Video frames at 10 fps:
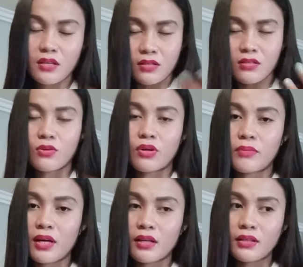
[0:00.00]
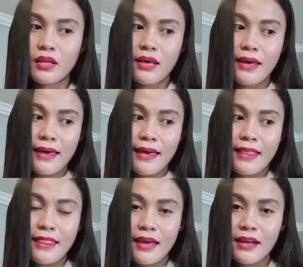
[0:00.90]
It's normal.
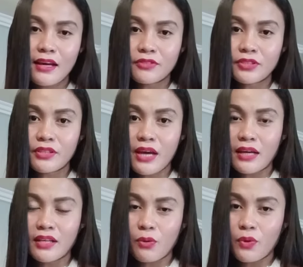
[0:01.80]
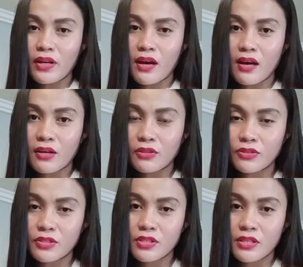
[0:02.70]
And then after that, I went
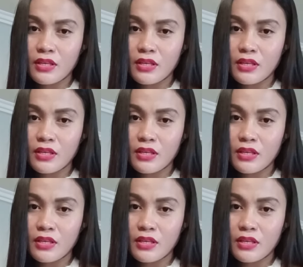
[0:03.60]
out